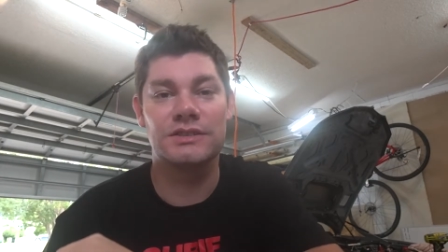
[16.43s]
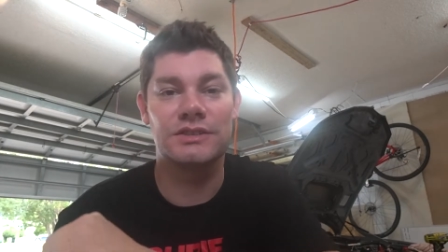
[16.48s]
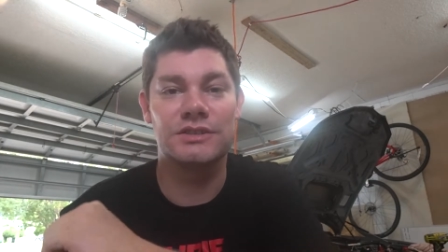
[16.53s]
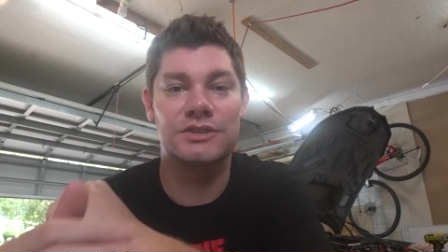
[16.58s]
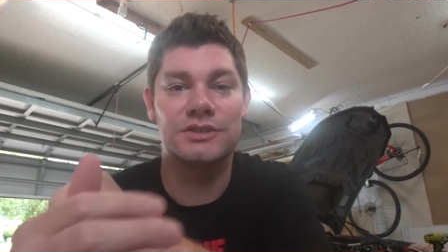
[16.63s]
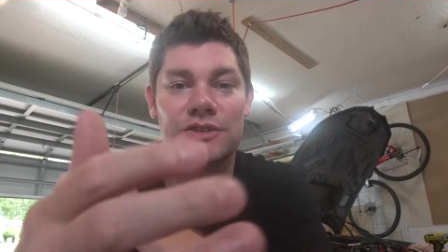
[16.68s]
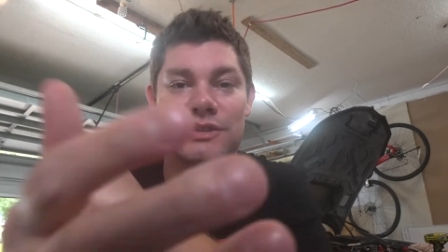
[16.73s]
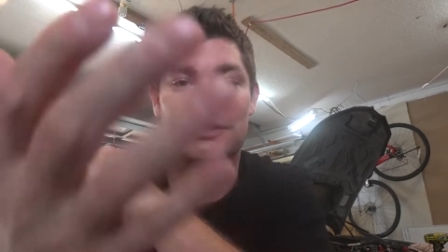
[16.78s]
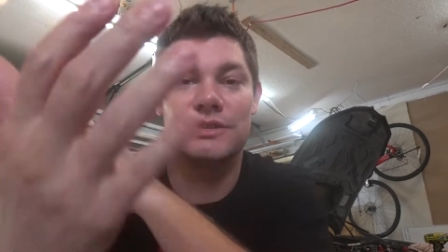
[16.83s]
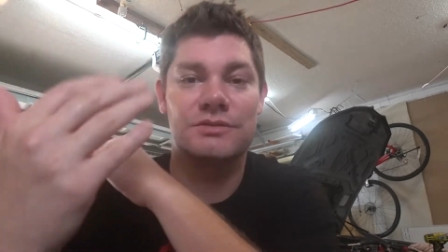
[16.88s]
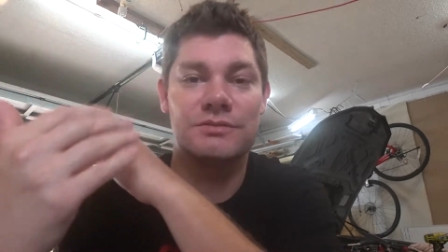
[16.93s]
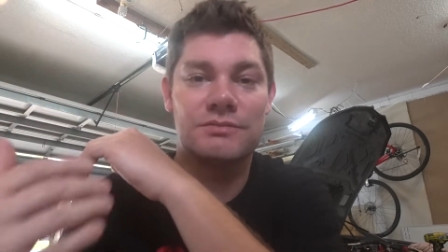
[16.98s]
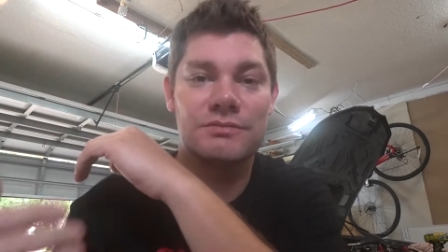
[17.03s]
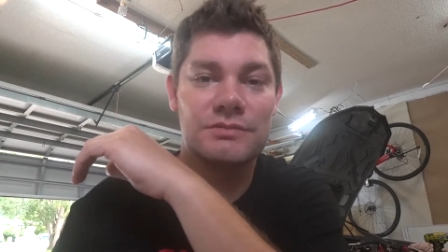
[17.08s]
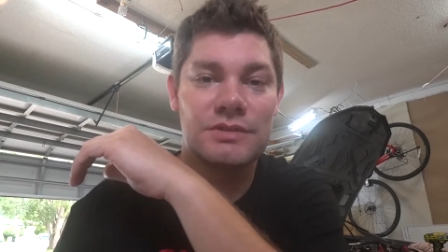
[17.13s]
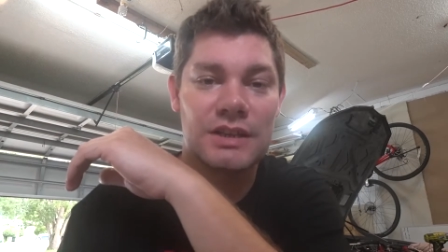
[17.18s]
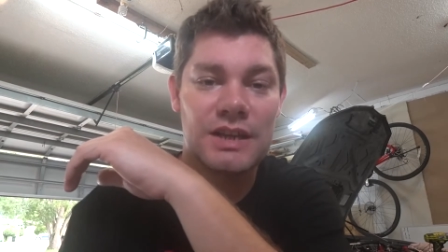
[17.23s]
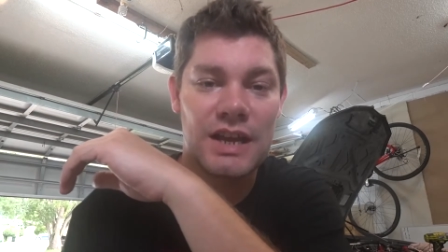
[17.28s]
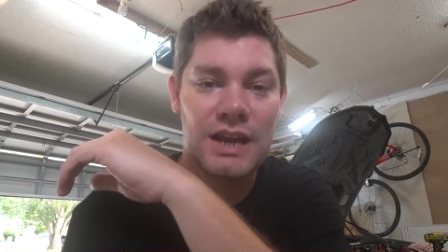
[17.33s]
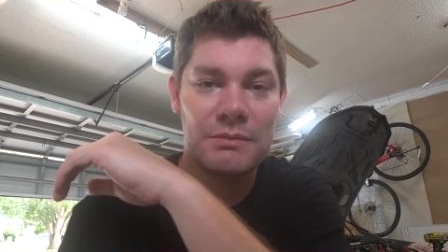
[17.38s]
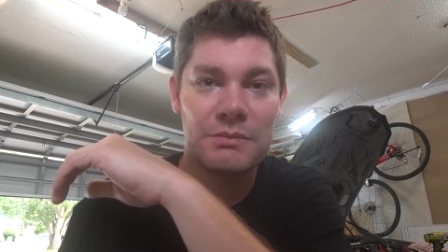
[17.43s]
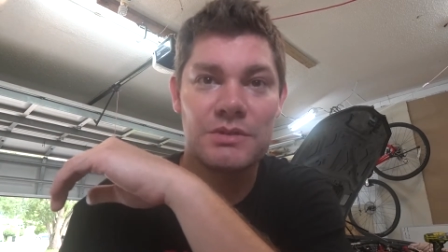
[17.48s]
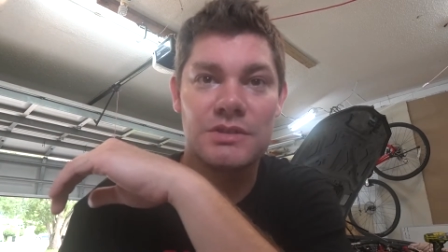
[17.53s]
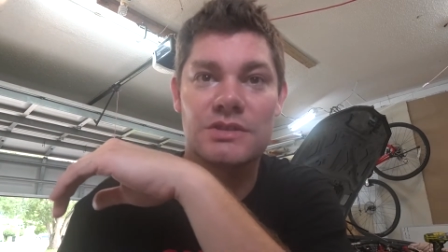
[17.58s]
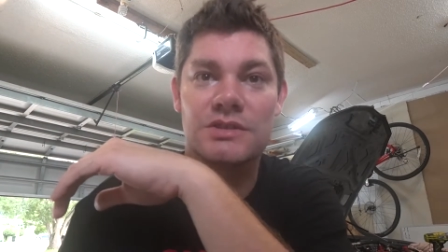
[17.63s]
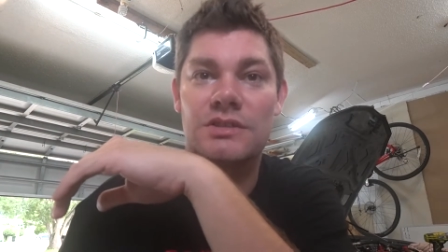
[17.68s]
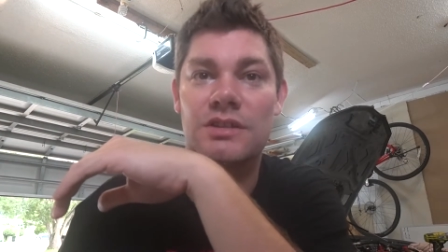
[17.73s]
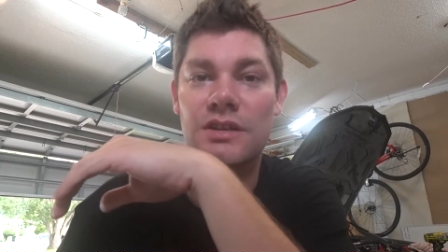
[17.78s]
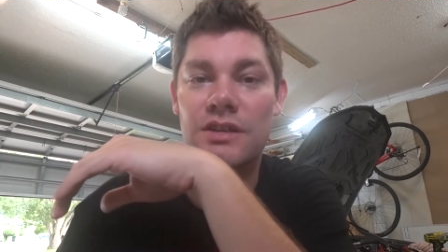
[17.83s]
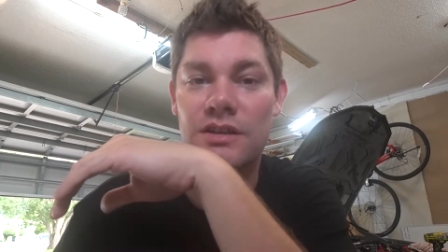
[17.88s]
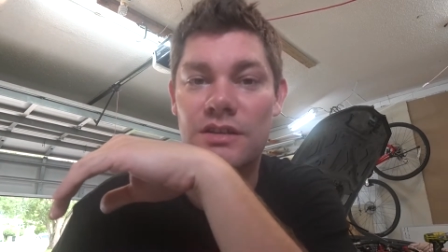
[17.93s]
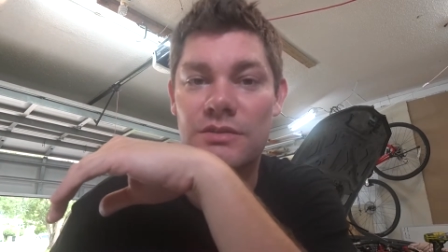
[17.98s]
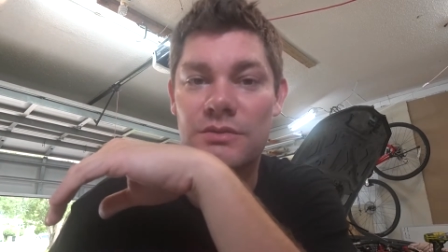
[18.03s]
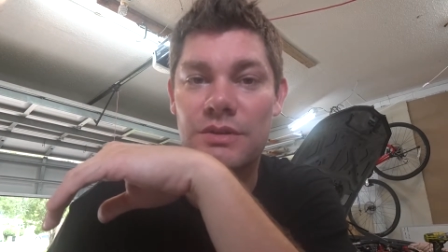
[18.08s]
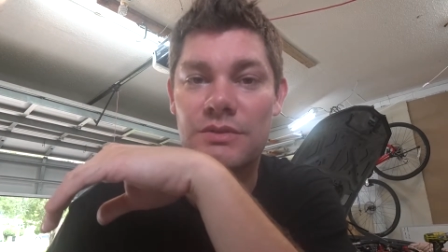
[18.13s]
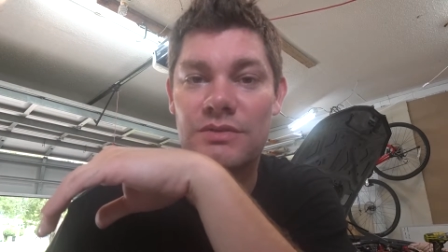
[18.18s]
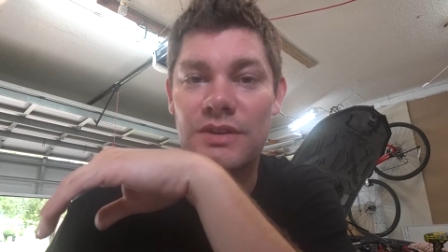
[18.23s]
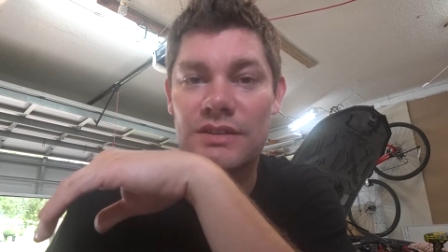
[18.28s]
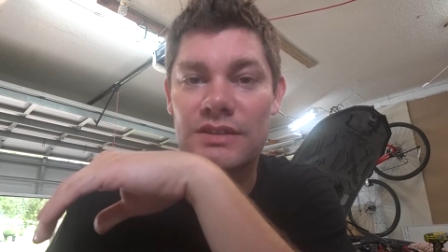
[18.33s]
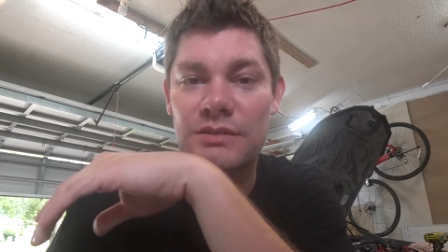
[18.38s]
it's just the camera's uh,
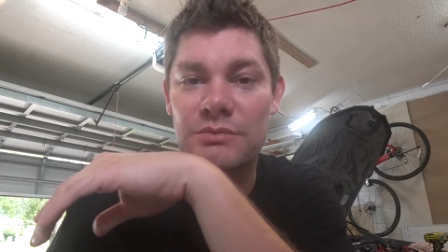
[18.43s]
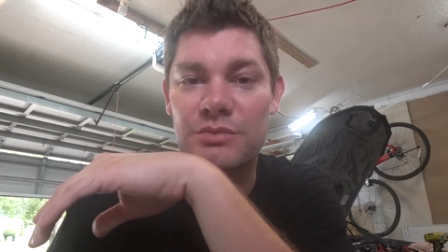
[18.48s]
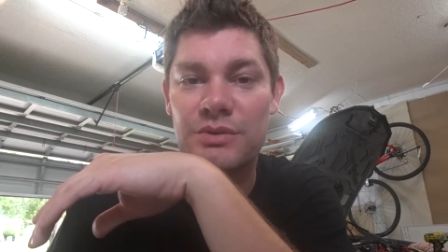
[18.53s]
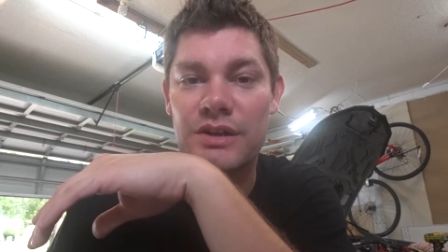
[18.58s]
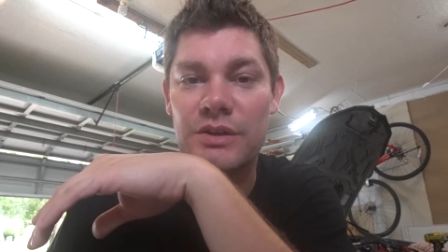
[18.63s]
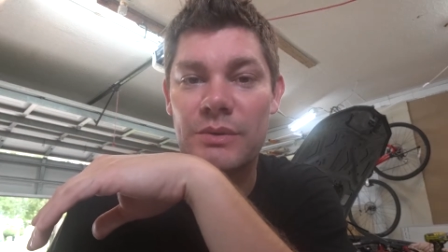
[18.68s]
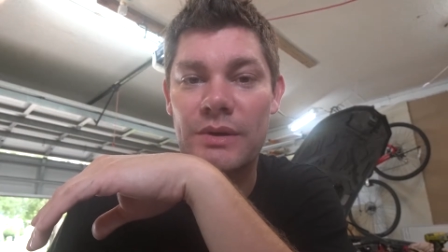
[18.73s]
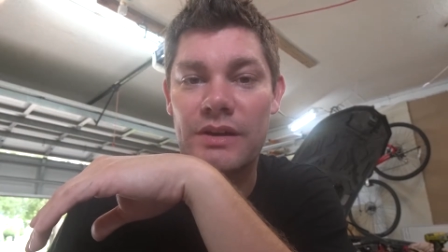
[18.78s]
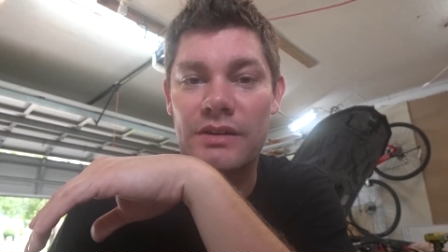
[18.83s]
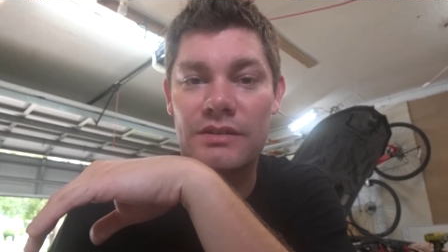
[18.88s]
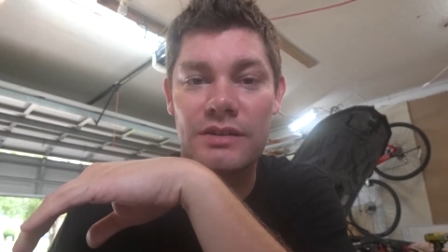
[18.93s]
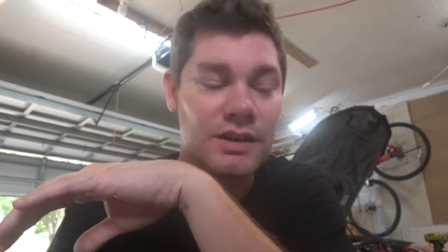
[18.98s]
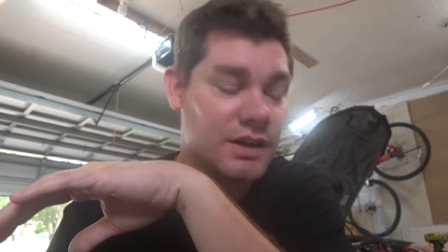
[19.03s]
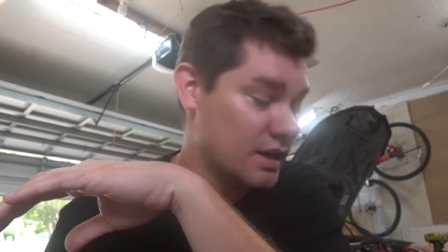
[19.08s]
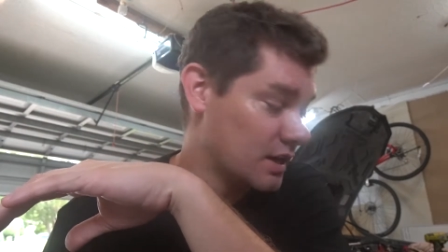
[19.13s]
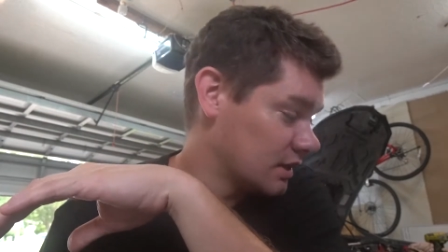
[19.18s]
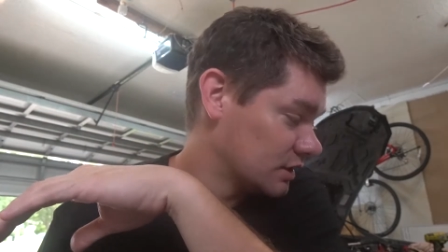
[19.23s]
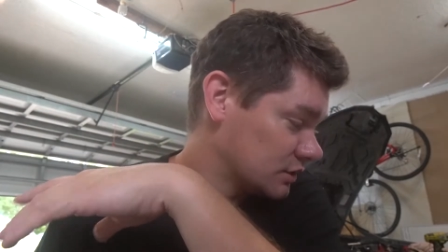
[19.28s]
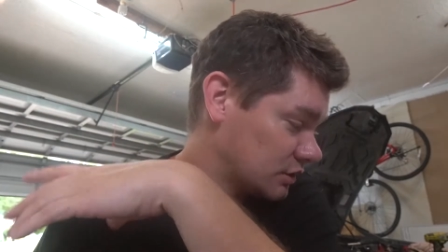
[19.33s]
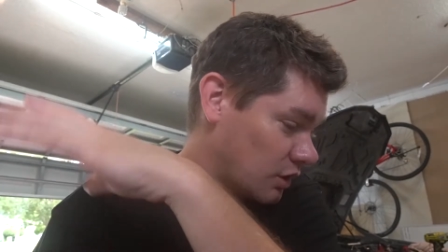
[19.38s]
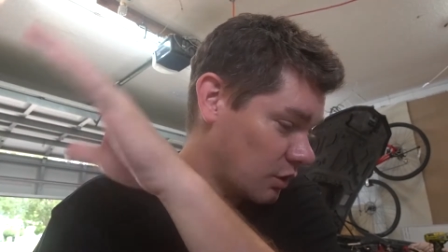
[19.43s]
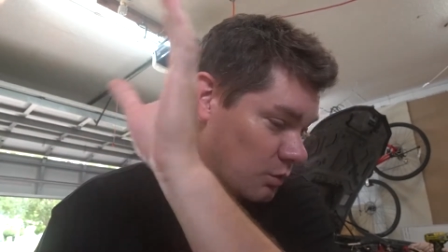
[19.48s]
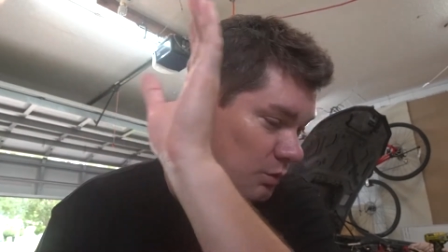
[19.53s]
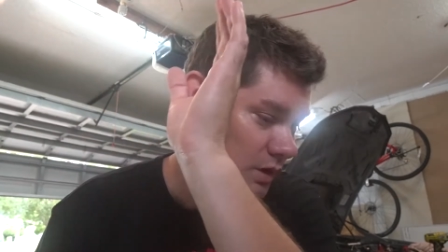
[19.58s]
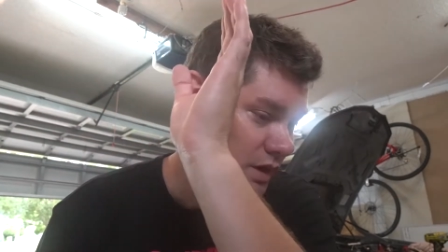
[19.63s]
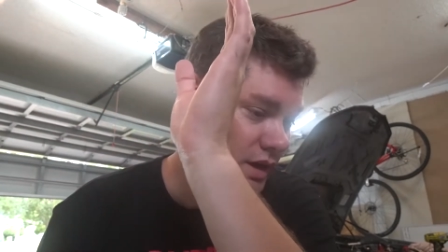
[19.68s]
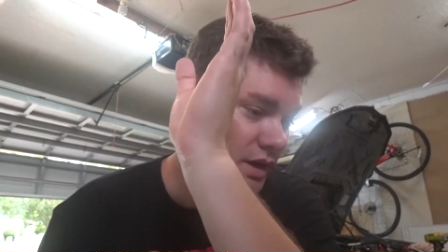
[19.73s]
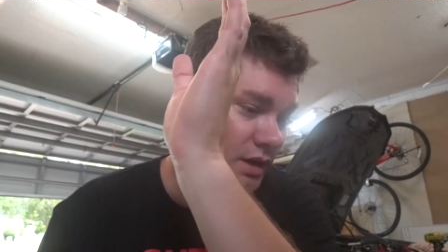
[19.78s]
reflecting pretty weird. So,